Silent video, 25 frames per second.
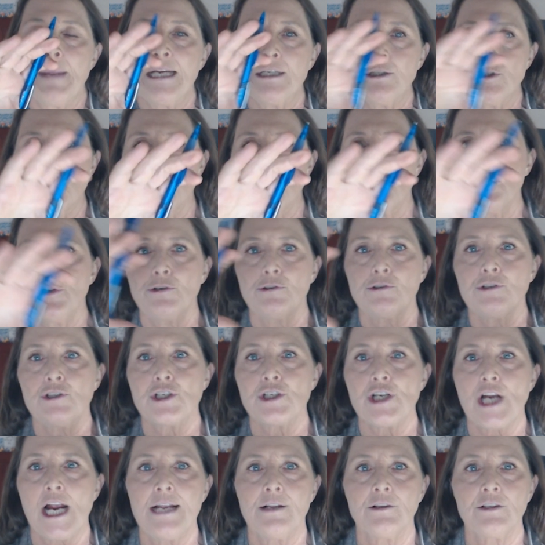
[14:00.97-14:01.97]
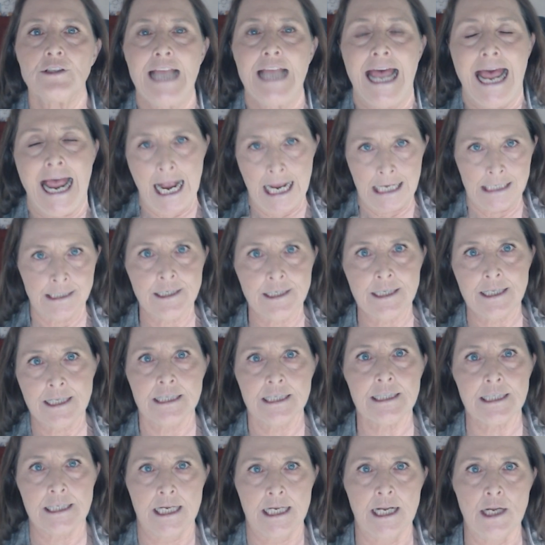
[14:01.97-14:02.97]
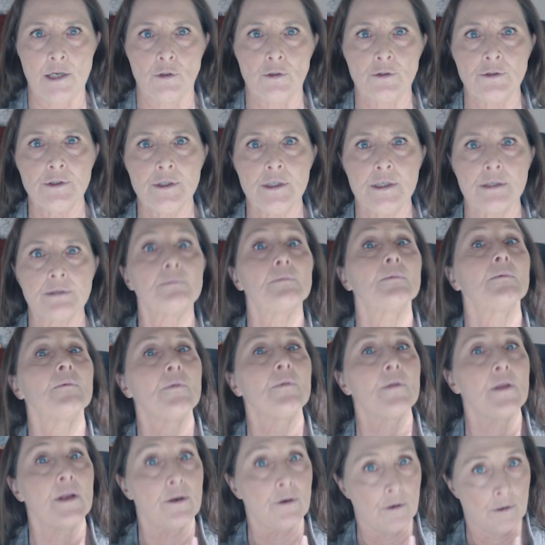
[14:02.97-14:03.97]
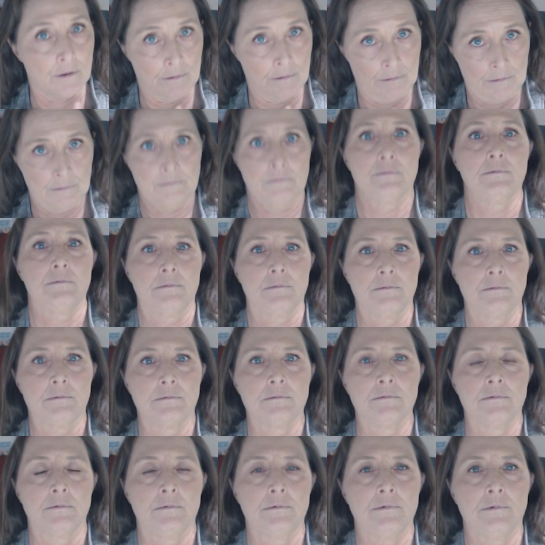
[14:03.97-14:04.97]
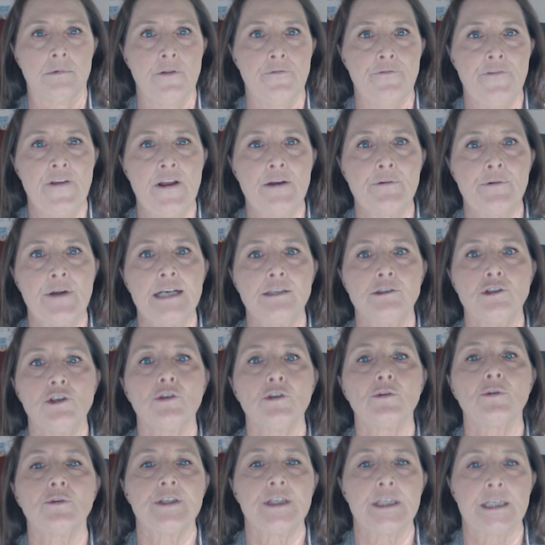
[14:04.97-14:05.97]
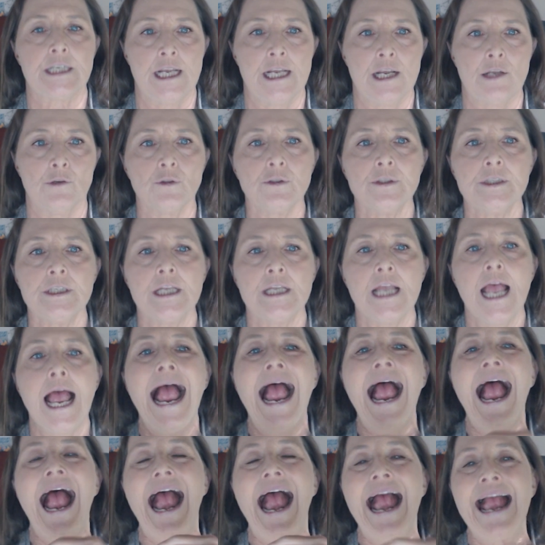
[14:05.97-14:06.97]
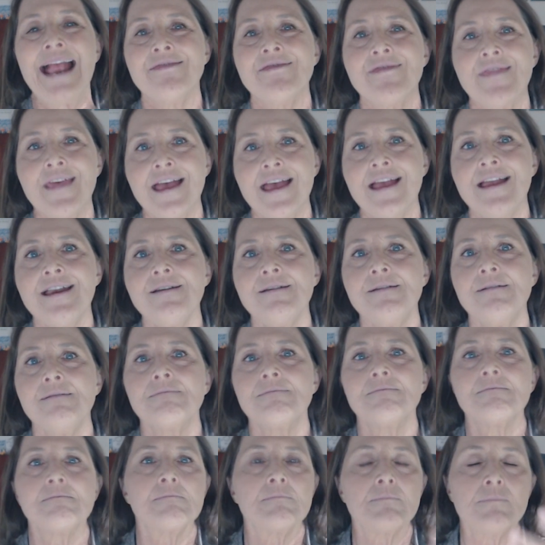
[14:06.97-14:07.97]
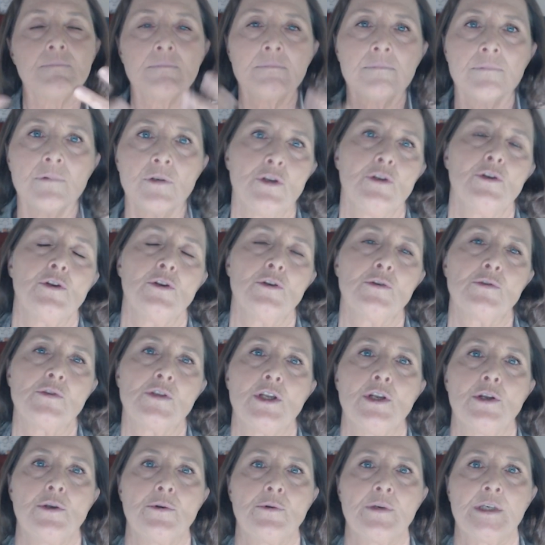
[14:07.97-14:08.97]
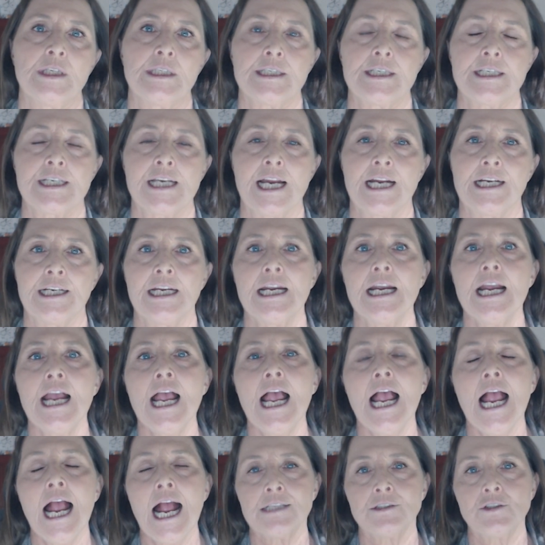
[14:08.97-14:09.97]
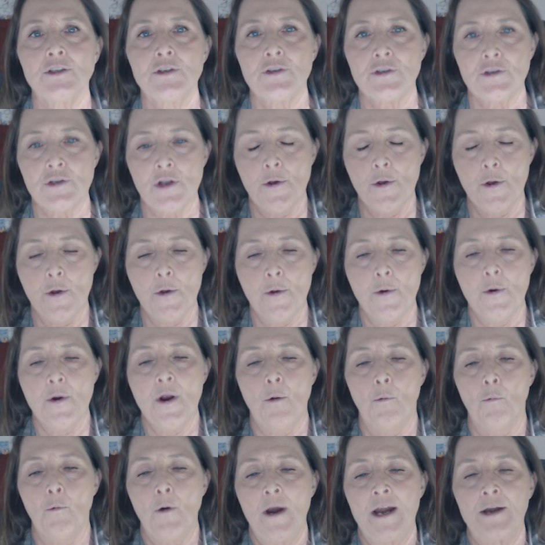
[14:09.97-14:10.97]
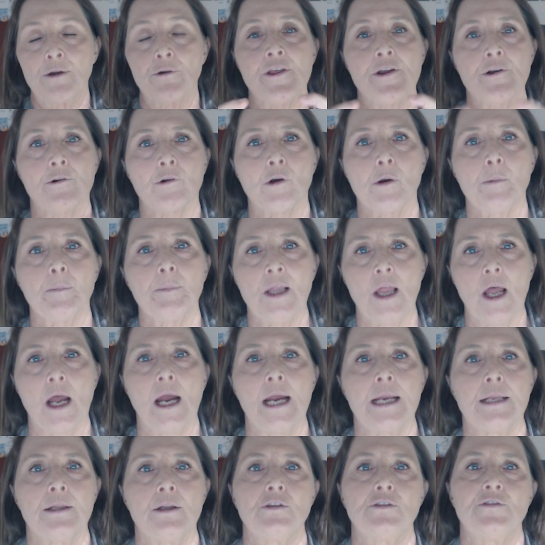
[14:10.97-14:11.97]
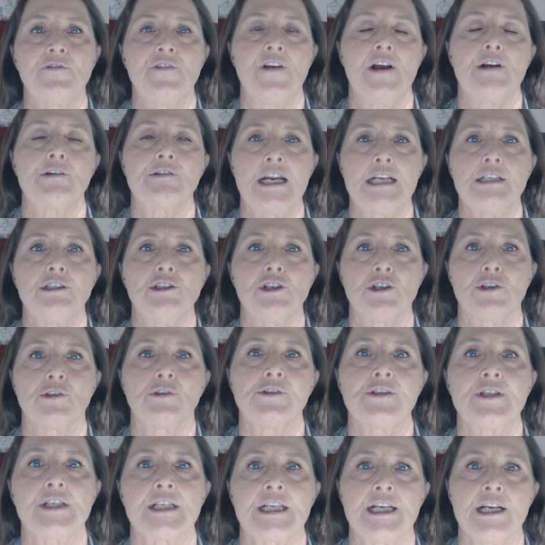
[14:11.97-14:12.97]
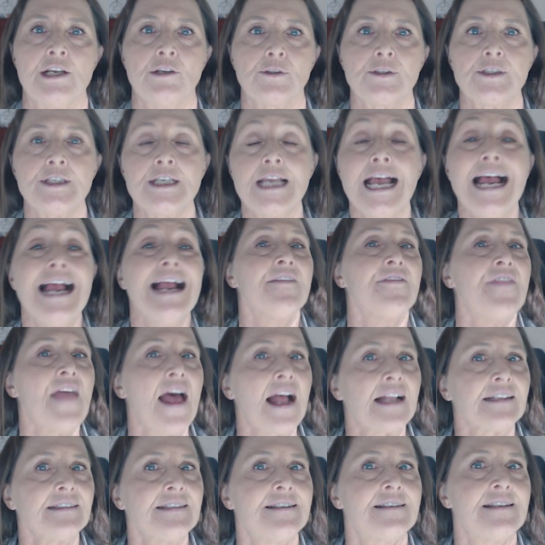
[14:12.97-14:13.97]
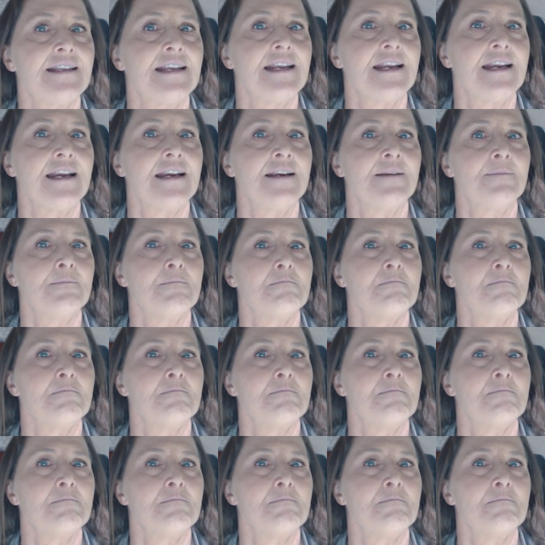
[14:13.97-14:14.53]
sure your child has the skills that are the foundational skills, and then you use the unit study. And so where they're applying those foundational skills, that's the